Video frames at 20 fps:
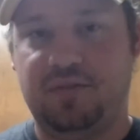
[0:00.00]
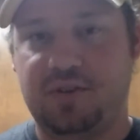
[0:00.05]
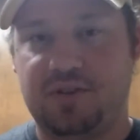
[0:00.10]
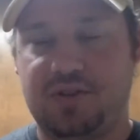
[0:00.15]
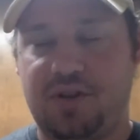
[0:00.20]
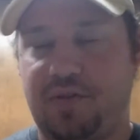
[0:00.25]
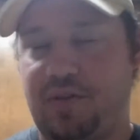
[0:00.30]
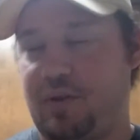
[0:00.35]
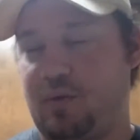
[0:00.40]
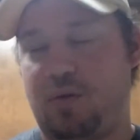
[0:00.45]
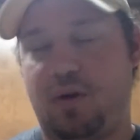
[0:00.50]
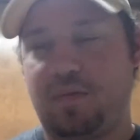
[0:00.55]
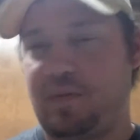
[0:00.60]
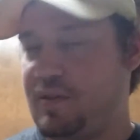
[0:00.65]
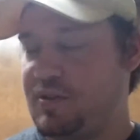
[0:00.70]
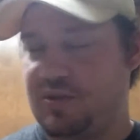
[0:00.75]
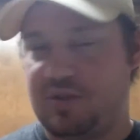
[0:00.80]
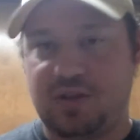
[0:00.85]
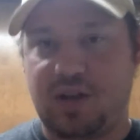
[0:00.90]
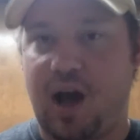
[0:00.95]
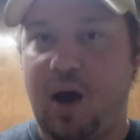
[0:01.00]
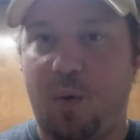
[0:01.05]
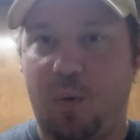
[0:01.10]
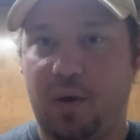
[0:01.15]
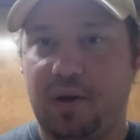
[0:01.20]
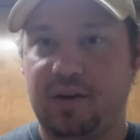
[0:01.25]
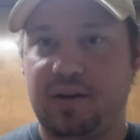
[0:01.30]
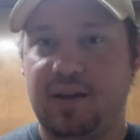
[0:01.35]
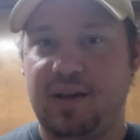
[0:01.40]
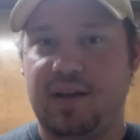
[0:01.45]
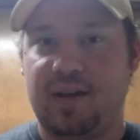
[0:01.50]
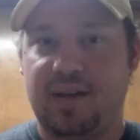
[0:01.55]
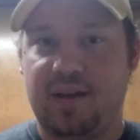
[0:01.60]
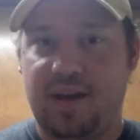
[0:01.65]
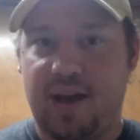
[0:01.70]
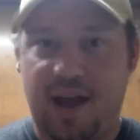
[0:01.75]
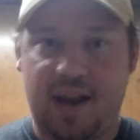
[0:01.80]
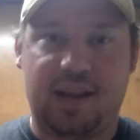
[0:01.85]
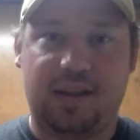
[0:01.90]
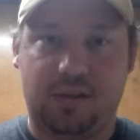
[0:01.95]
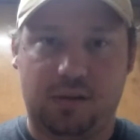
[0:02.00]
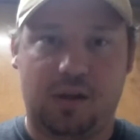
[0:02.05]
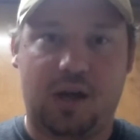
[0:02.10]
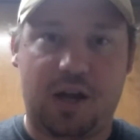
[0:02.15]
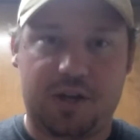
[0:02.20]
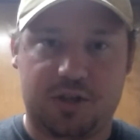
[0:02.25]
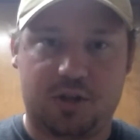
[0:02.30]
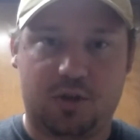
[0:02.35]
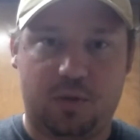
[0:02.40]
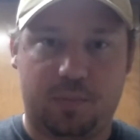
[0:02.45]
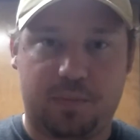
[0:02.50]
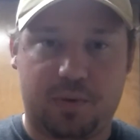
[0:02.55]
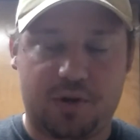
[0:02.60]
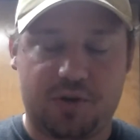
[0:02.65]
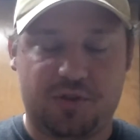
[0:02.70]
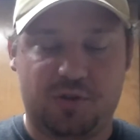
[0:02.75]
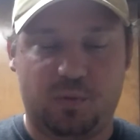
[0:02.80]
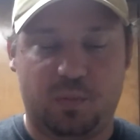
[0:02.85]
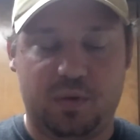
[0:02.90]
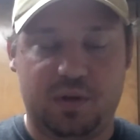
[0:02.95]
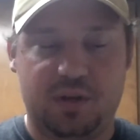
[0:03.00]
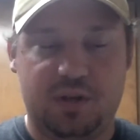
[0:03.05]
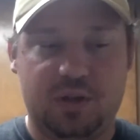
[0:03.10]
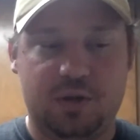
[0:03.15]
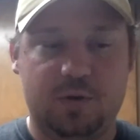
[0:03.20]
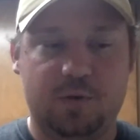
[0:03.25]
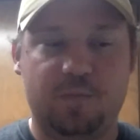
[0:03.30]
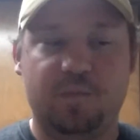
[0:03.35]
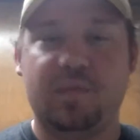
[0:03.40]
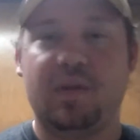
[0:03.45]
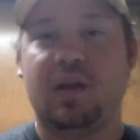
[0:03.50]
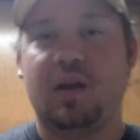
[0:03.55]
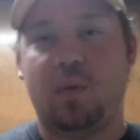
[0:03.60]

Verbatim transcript: There's nothing wrong. It's not what any logical person would do.